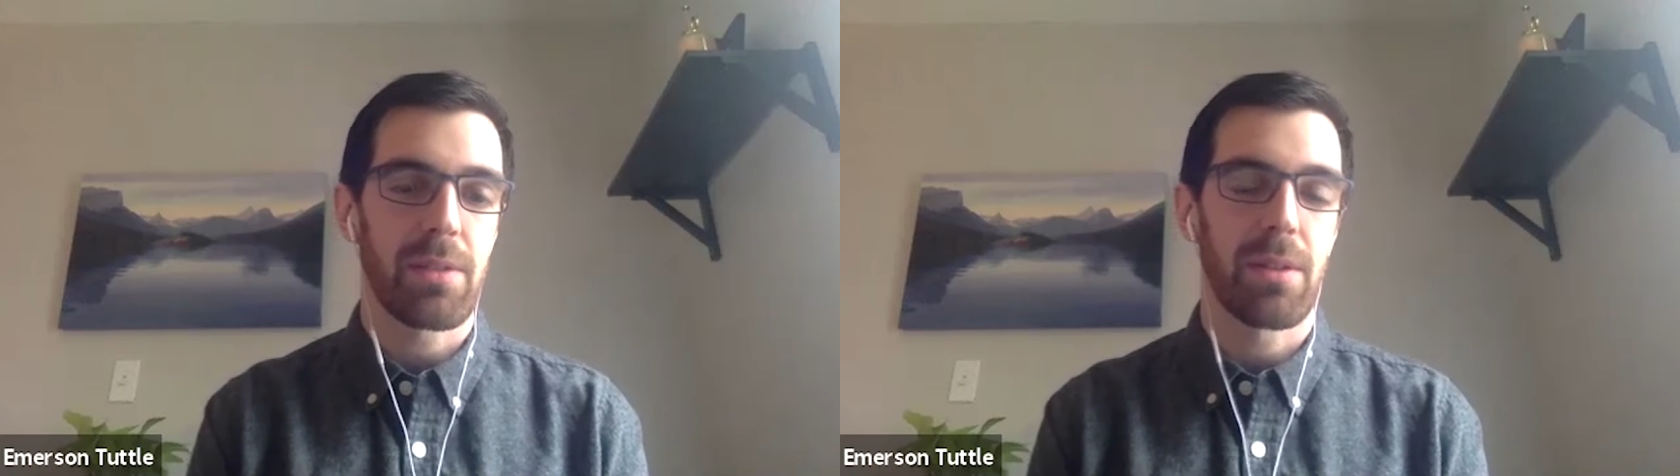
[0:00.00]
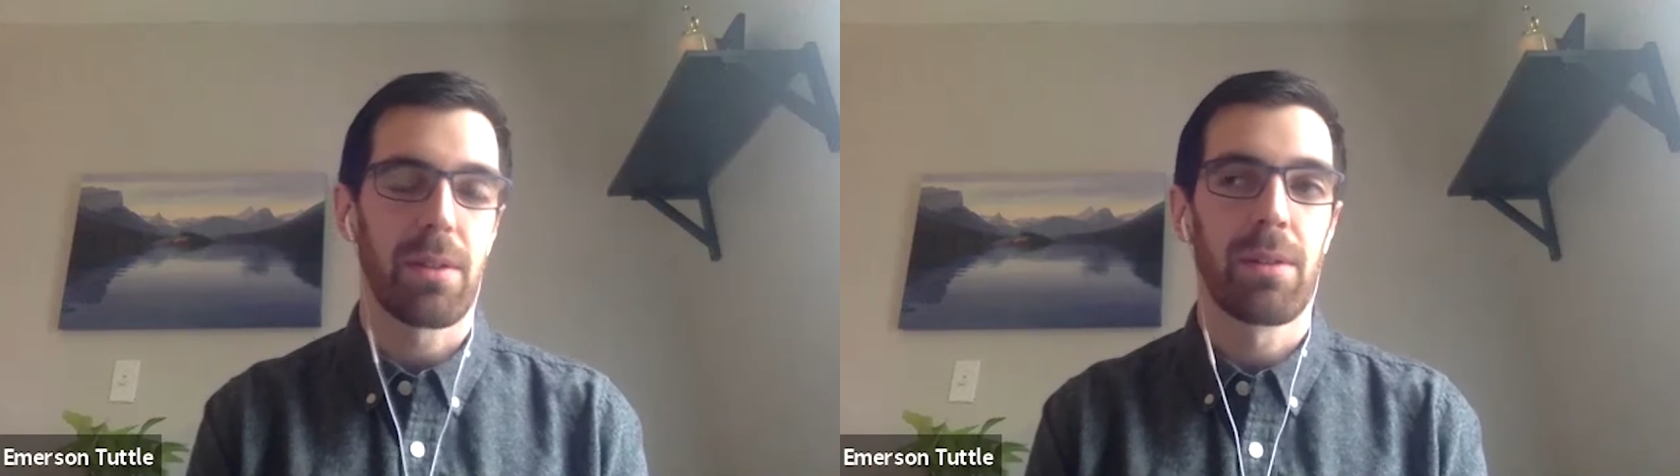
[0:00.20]

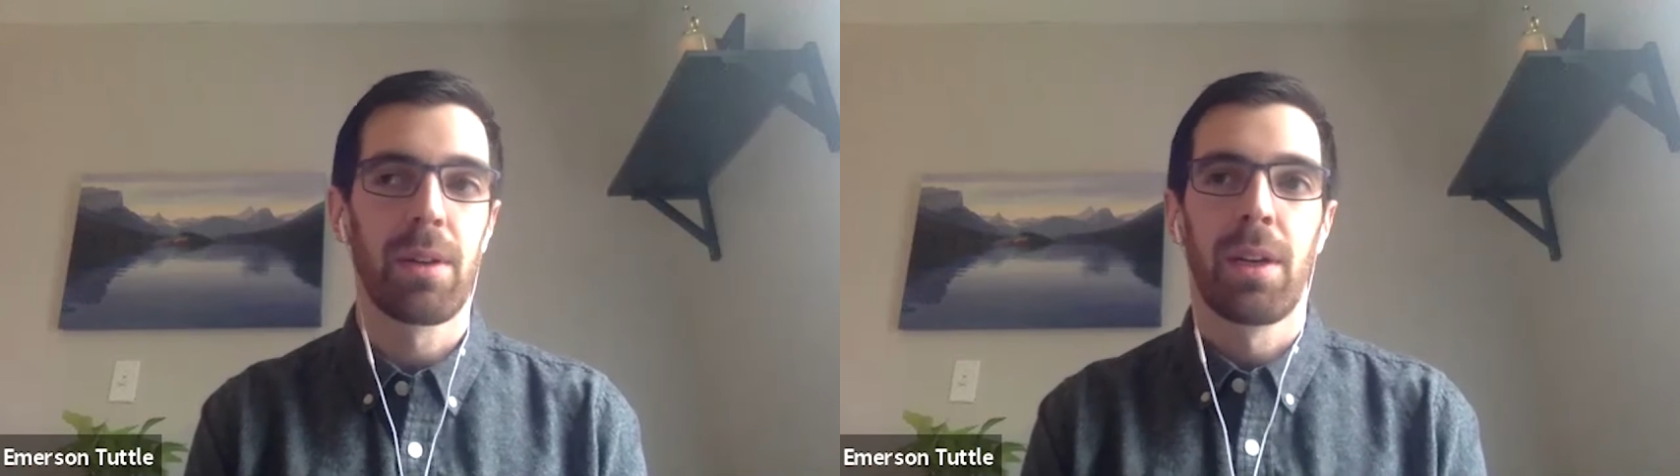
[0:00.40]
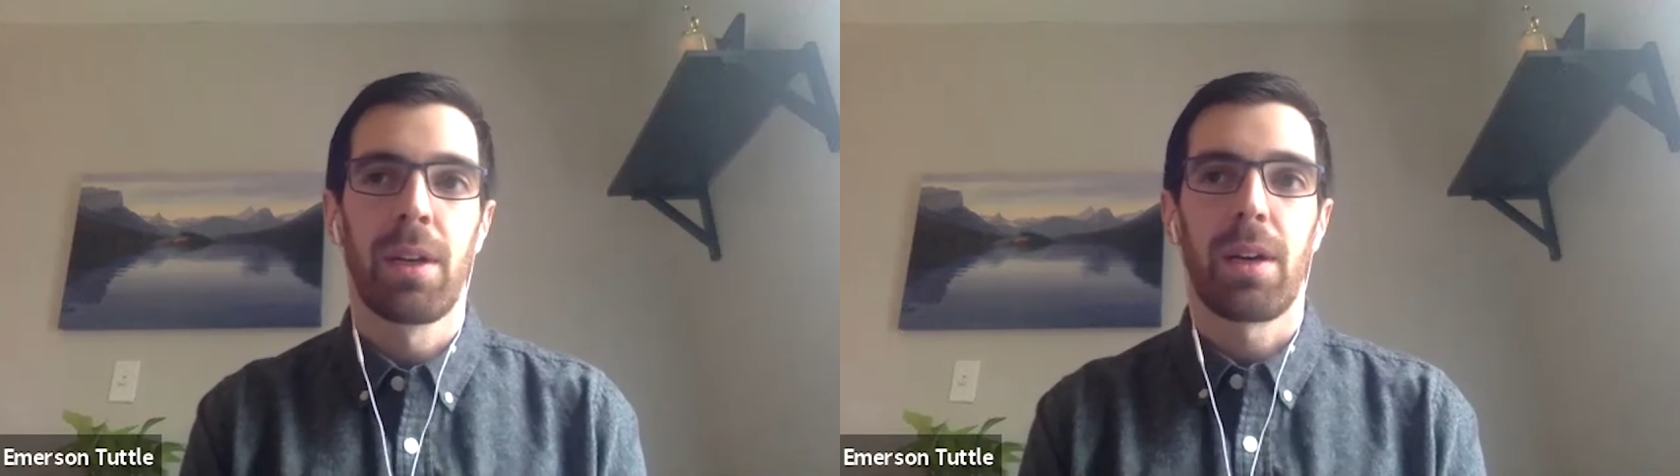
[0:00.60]
So
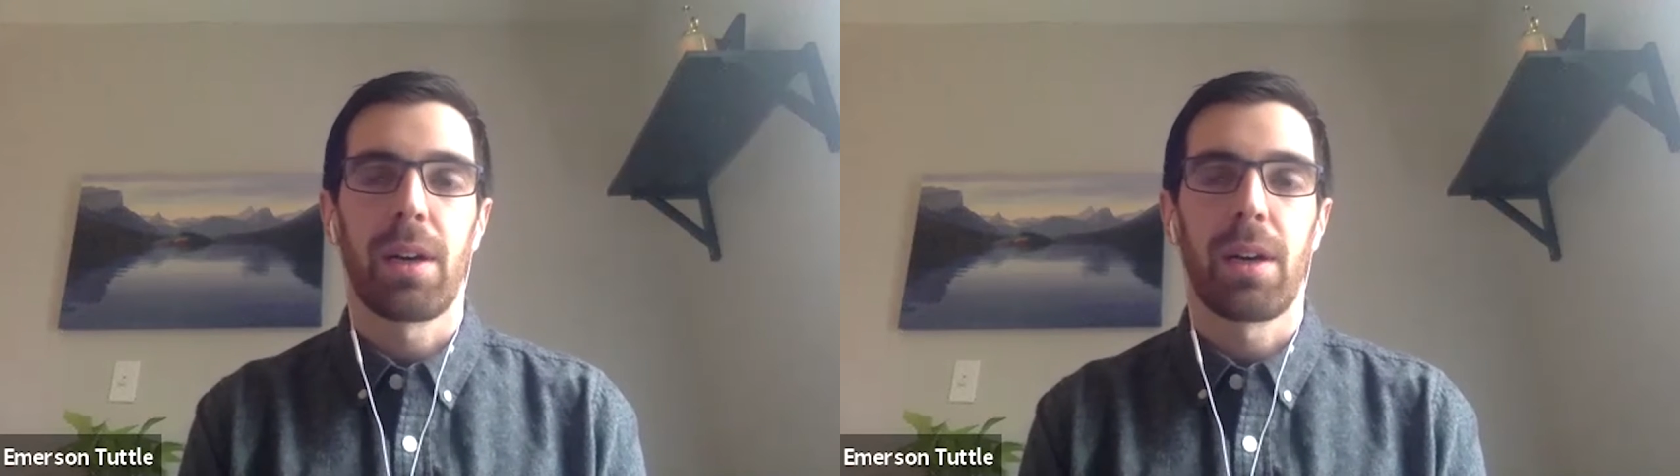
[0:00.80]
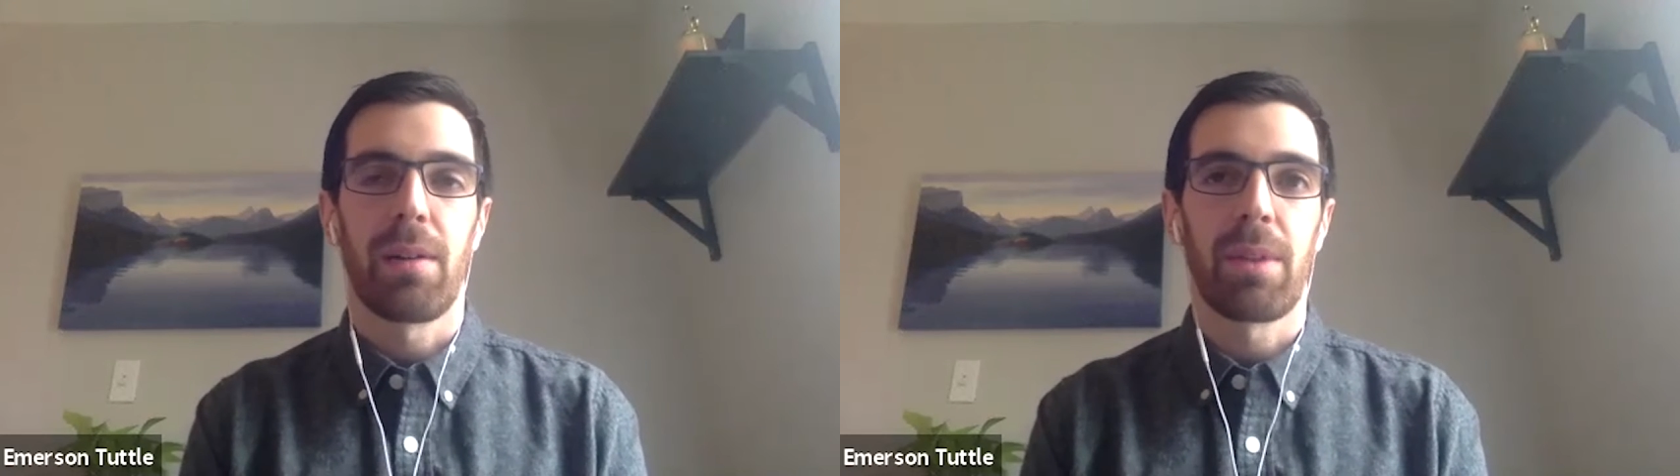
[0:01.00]

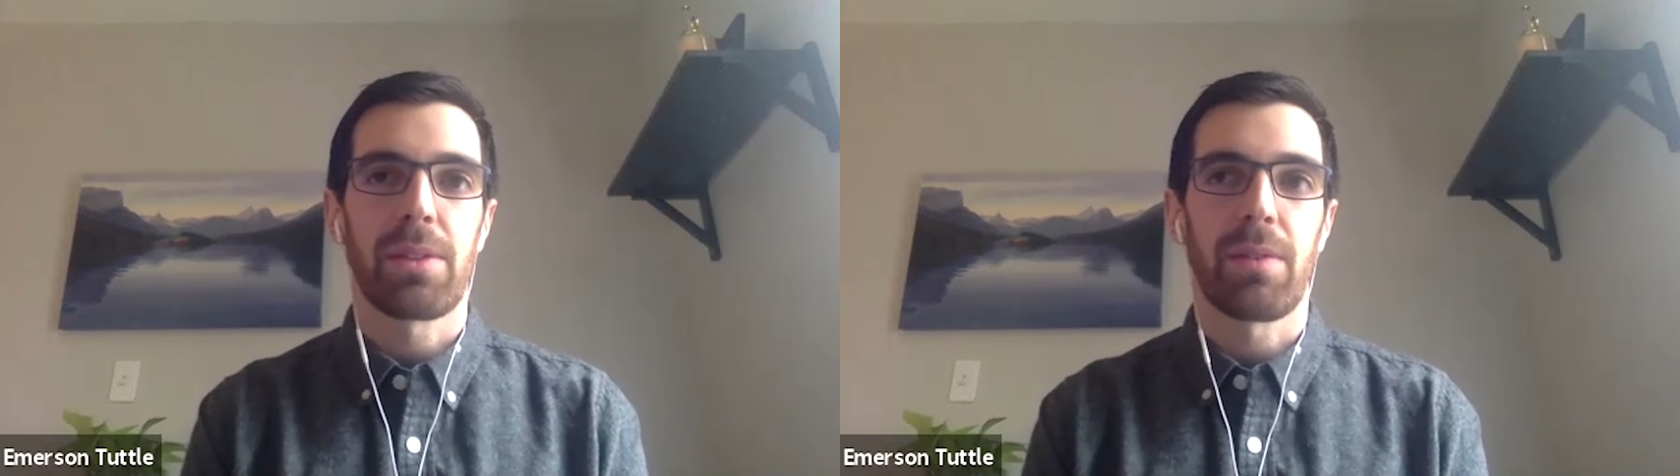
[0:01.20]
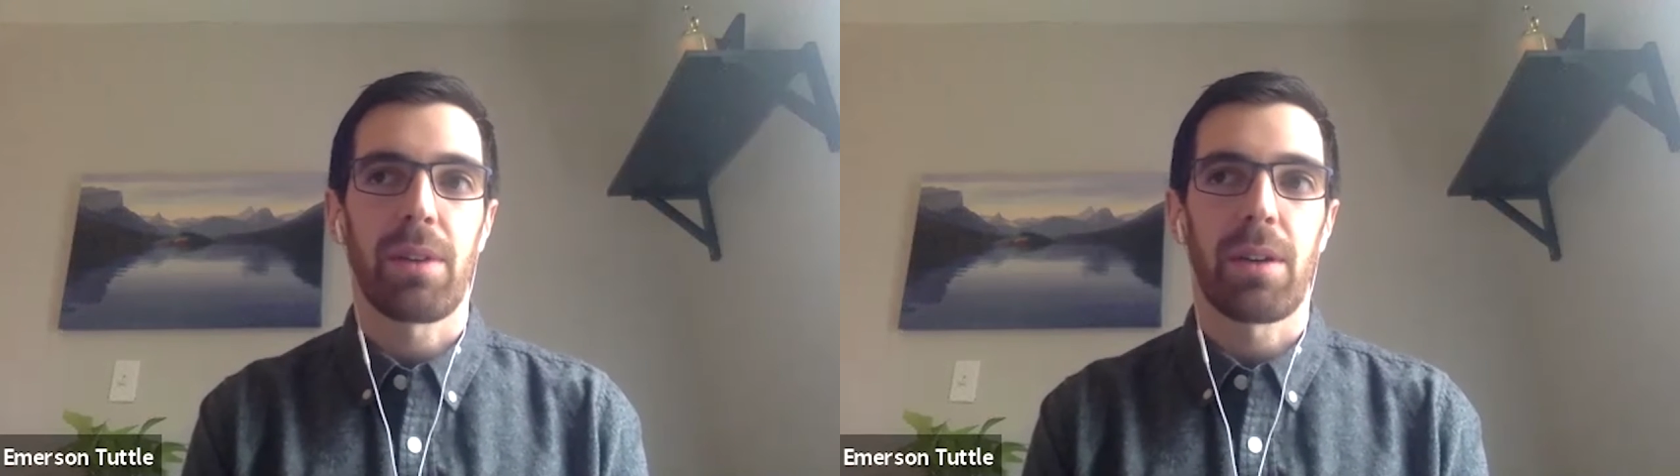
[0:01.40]

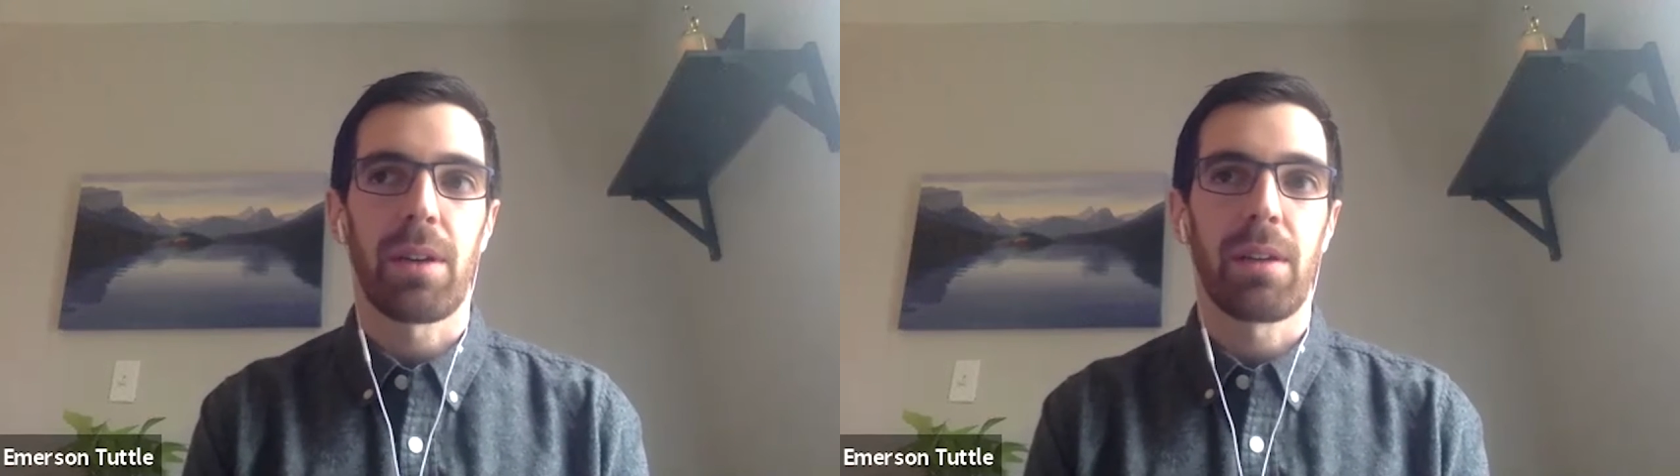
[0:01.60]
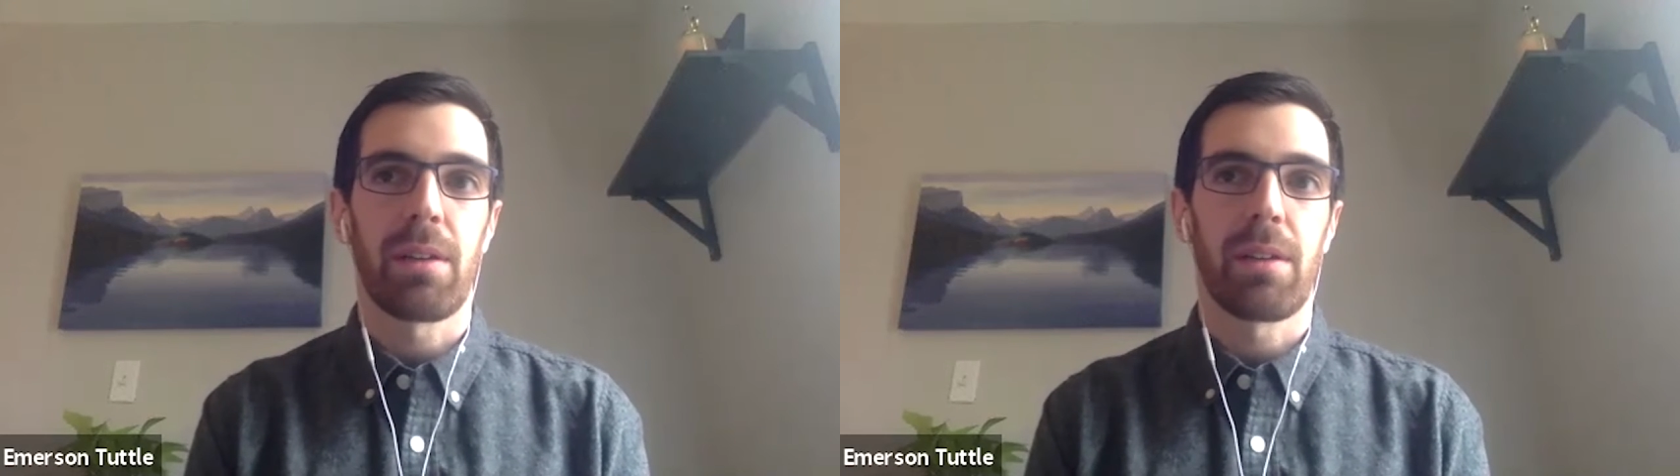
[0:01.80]
that's a very